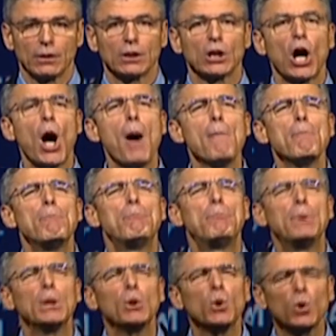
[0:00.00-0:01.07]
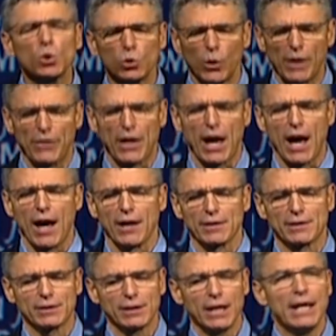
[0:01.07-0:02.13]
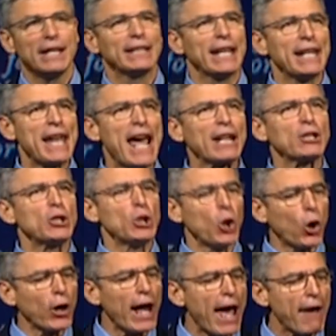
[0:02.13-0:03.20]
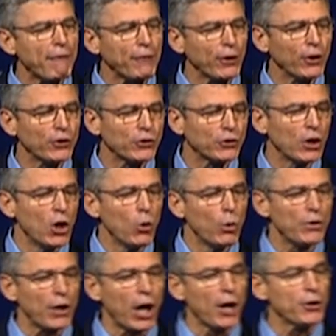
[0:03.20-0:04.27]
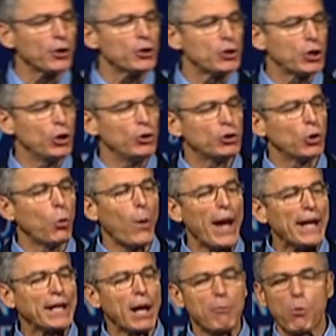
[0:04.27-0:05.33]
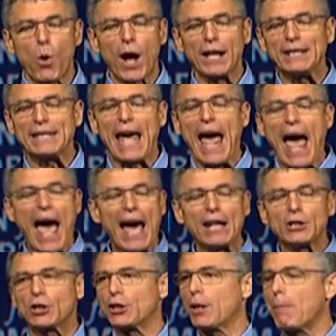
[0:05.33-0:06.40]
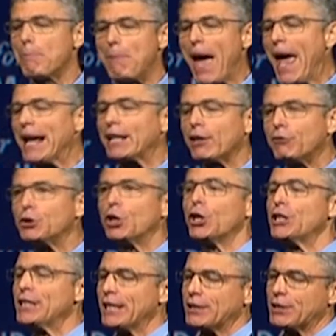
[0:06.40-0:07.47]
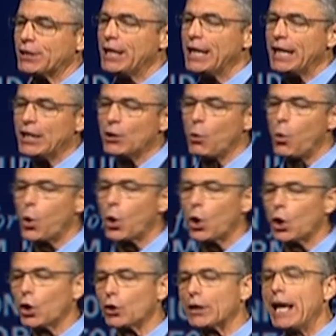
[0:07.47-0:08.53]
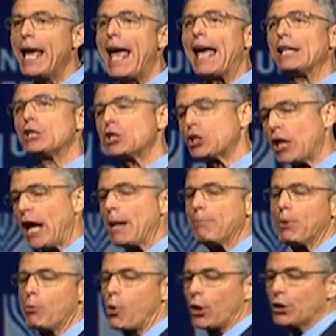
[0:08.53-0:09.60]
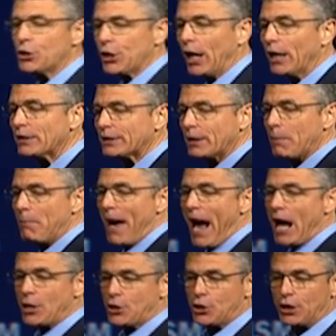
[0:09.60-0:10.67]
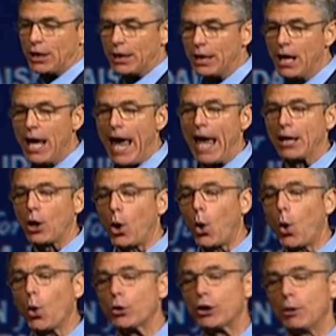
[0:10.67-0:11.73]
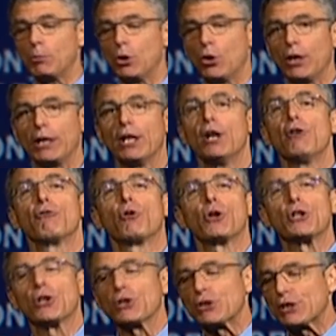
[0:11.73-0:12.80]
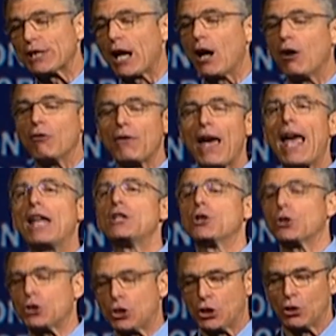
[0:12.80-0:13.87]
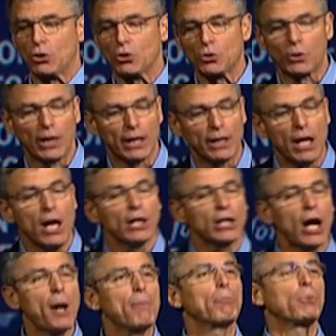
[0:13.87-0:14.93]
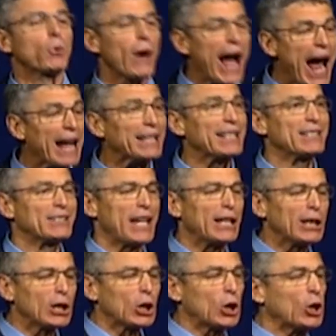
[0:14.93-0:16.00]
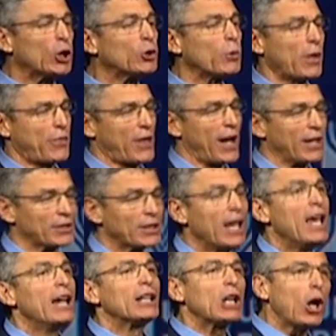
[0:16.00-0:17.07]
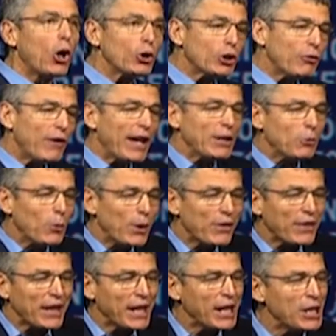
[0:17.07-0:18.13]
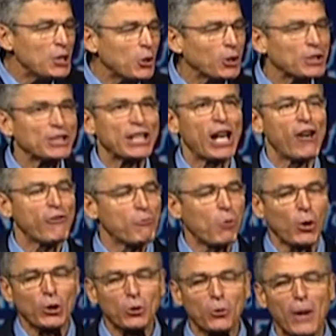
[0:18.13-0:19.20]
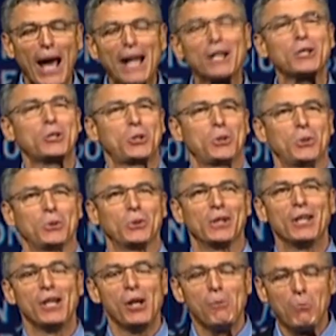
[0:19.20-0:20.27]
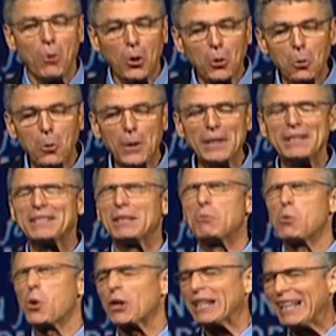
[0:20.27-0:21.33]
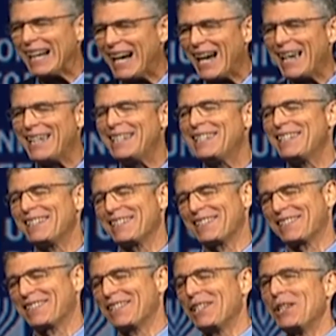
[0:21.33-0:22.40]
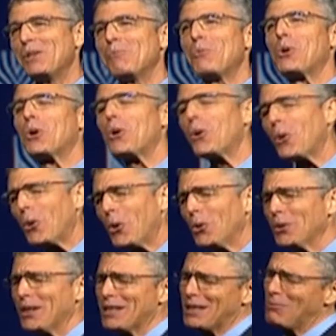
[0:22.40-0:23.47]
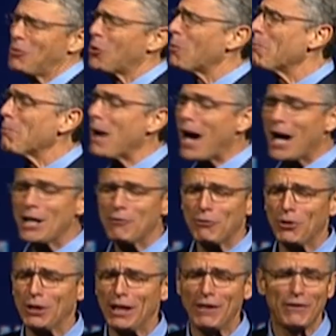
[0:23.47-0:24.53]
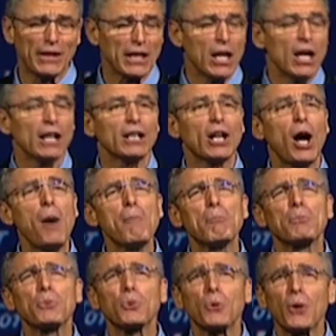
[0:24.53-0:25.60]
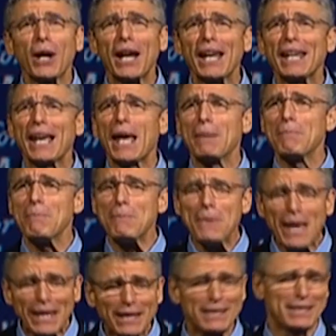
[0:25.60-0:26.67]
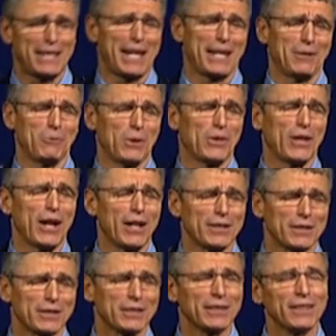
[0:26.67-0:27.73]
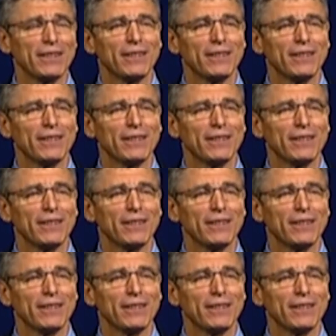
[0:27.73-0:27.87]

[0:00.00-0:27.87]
Come build with us. Connect your efforts with other Jews who wake up wanting to add to the bank of goodness in the world and shape a more just, compassionate, and whole community for yourself and your children. Come practice and learn with us. Cultivate within yourself more gratitude, more wisdom, more kindness, more wholeness, more mindful living. Come pray and meditate with us.